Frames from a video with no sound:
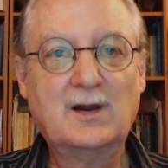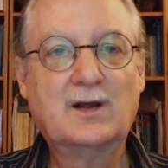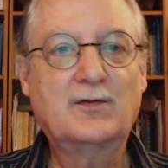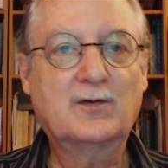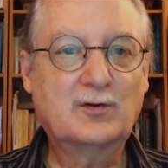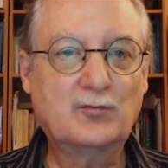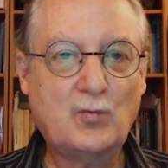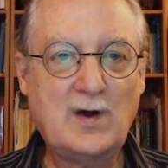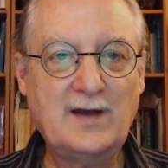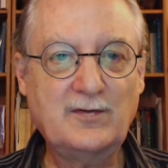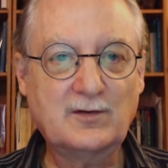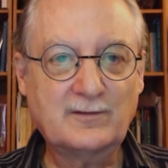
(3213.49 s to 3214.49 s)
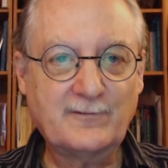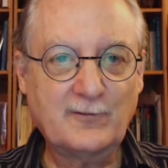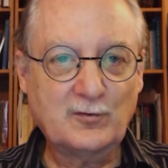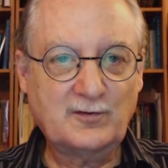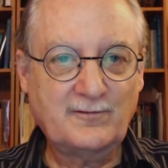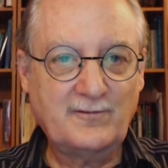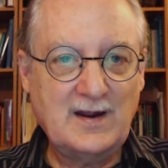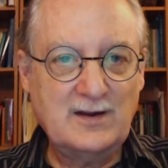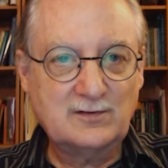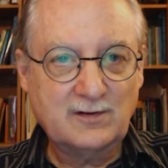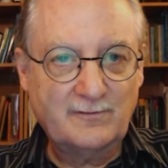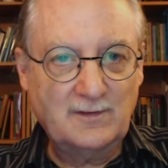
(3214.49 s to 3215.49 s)
This is why this first
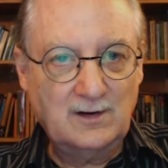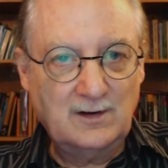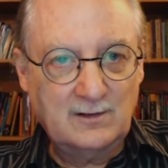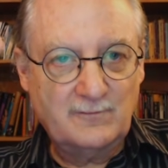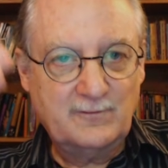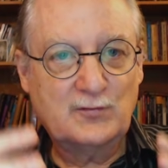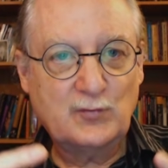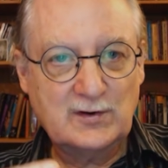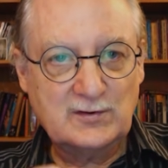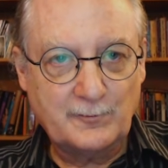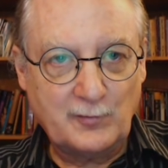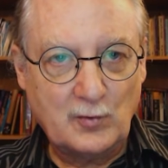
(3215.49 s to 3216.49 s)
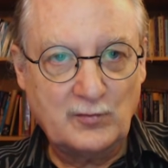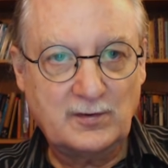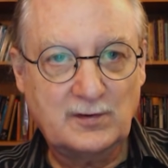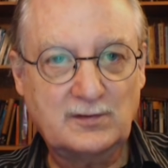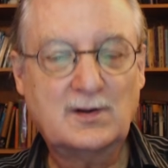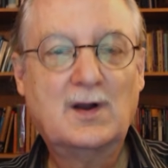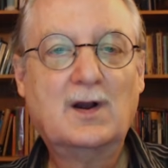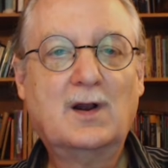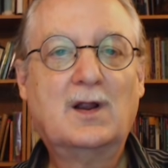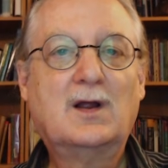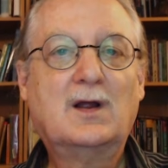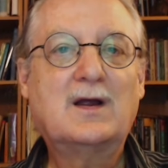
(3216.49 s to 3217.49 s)
phase of the individuation process
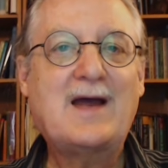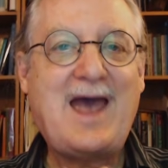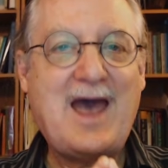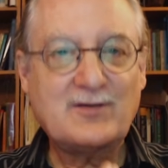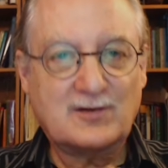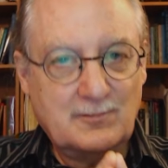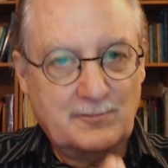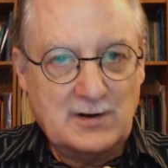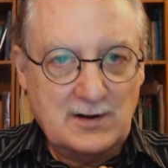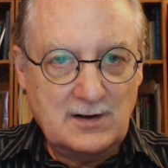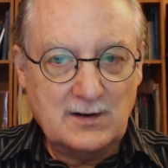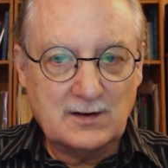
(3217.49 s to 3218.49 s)
has to be